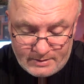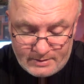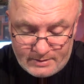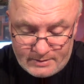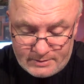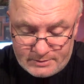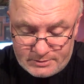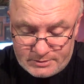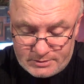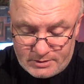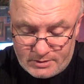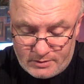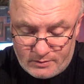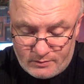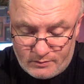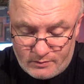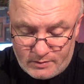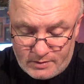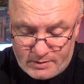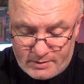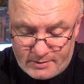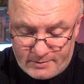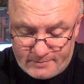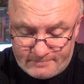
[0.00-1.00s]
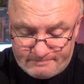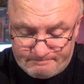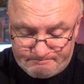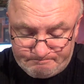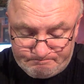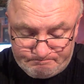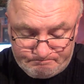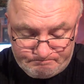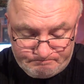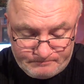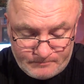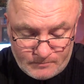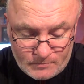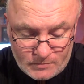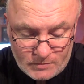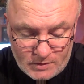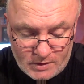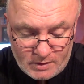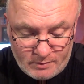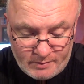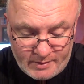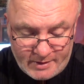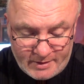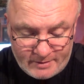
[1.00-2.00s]
So
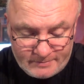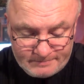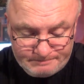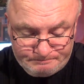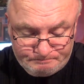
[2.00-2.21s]
there we are.